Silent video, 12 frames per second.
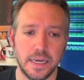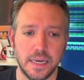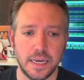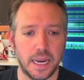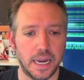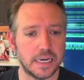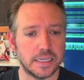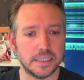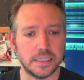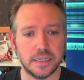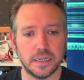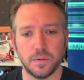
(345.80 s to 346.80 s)

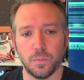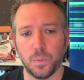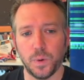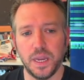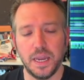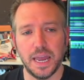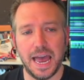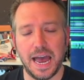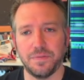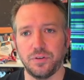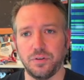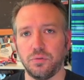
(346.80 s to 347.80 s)
And we
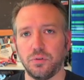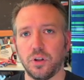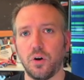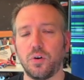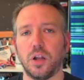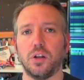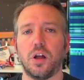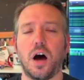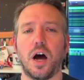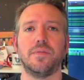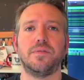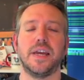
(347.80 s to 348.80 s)
have to load a
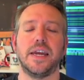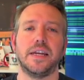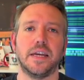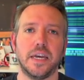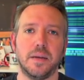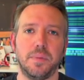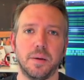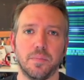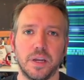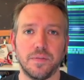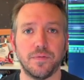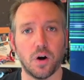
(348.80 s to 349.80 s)
lot of data in
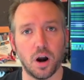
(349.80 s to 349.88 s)
memory for our